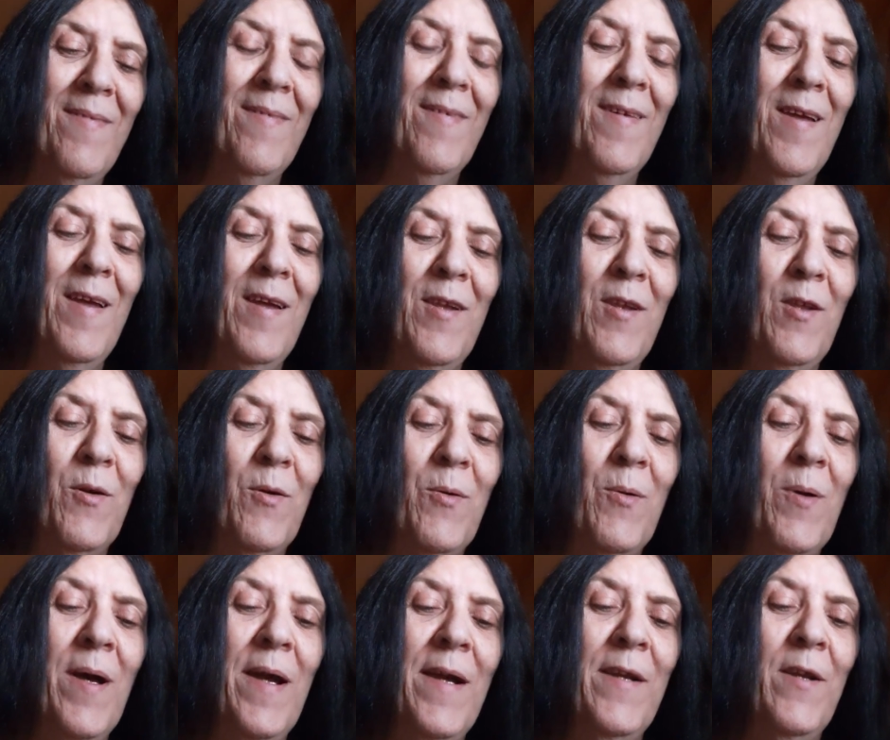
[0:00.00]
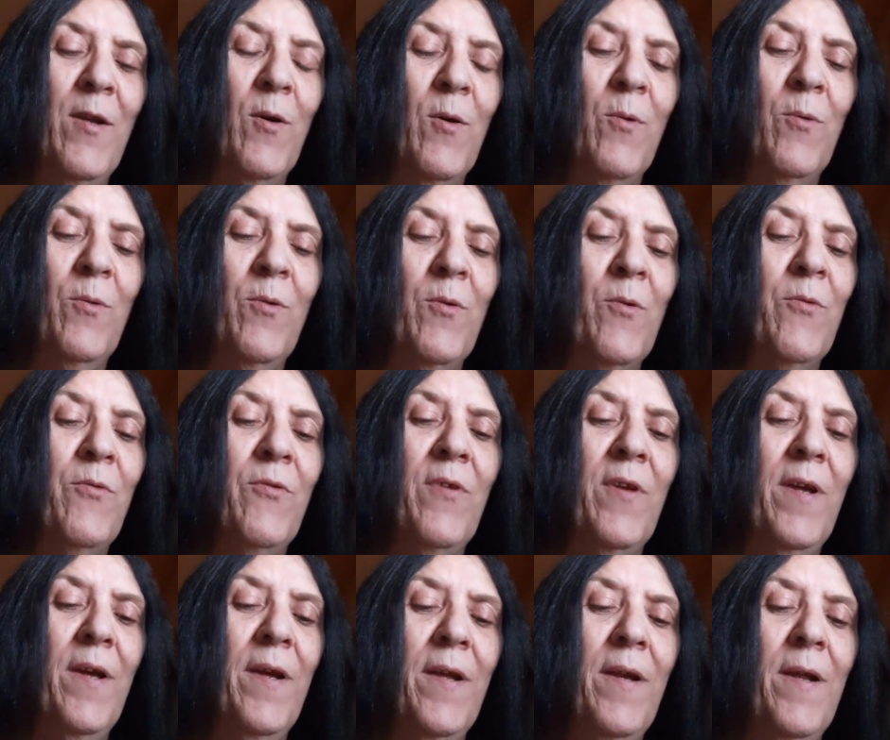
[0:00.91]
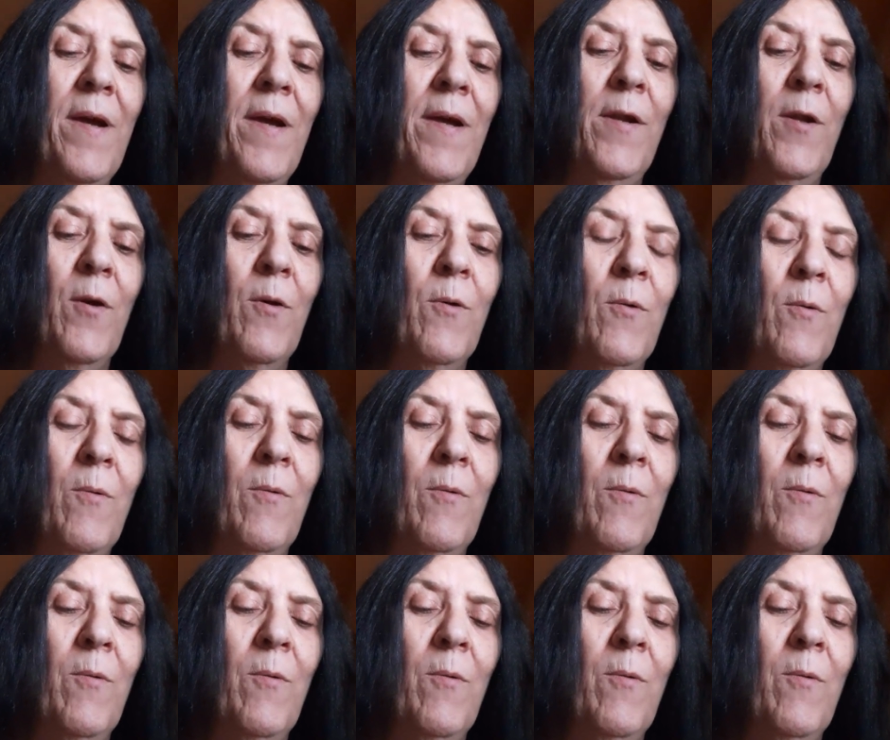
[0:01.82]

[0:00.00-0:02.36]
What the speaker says: I know. Don't say it, I know.